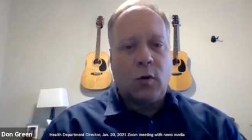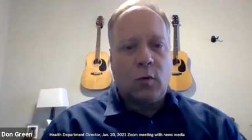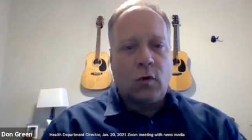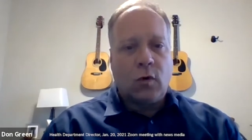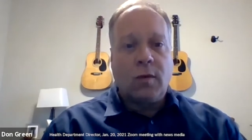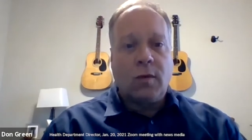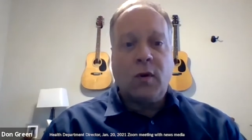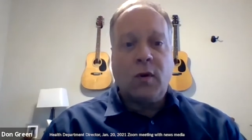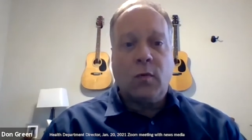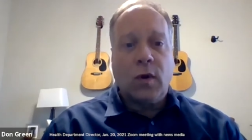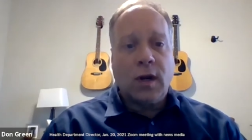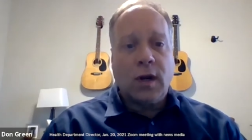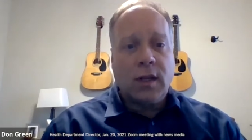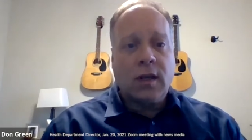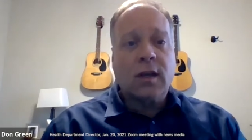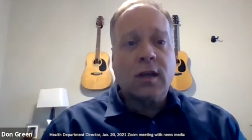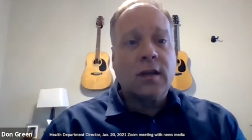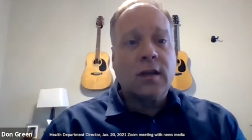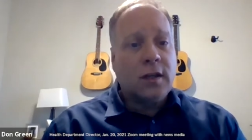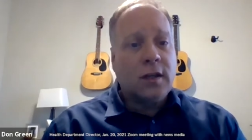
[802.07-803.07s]
But we're gonna be
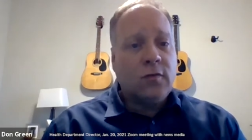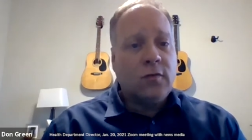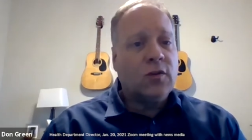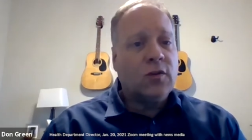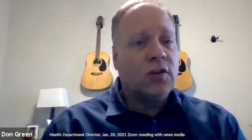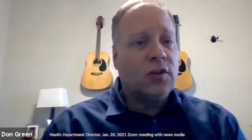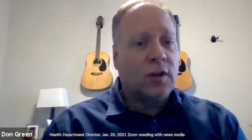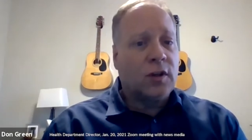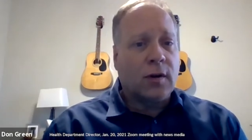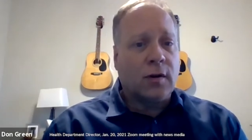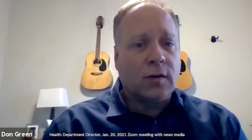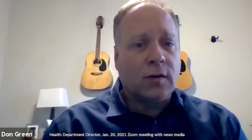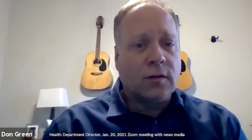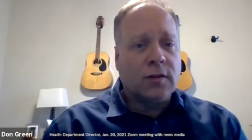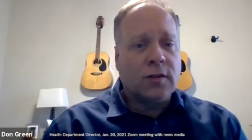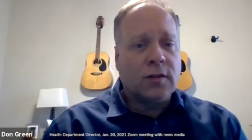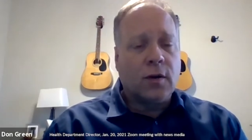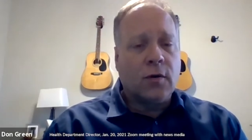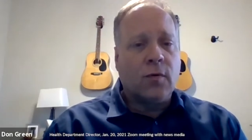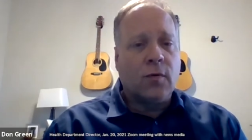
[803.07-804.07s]
running a continuous shuttle.
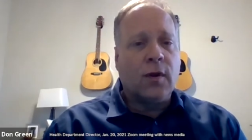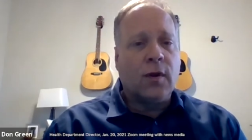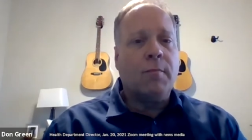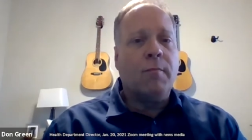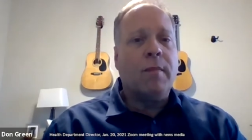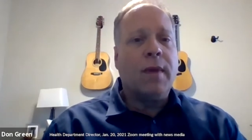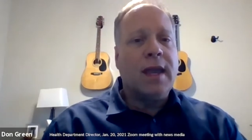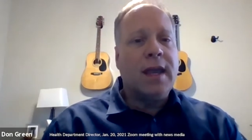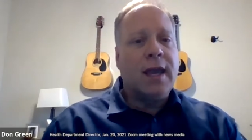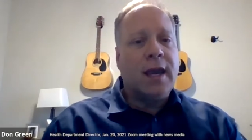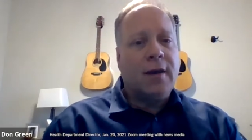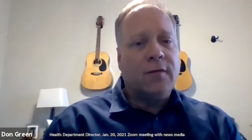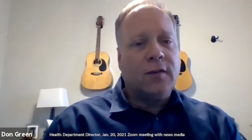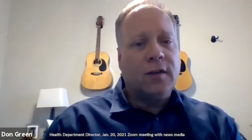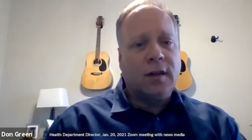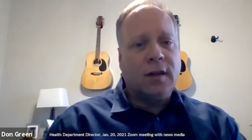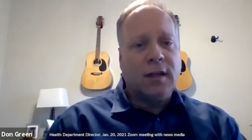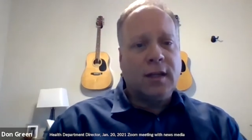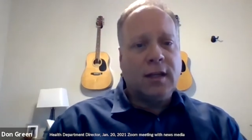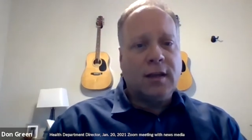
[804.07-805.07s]
So it may have
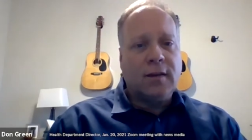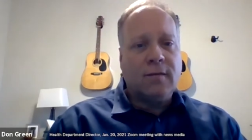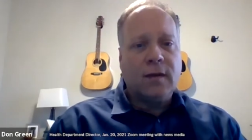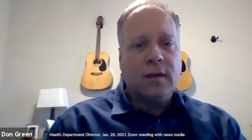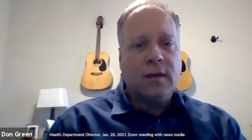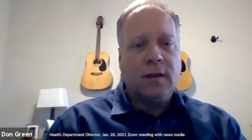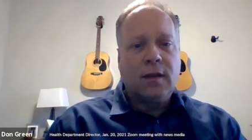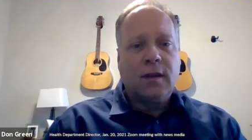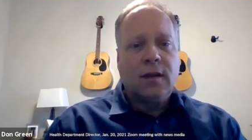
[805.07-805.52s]
to leave.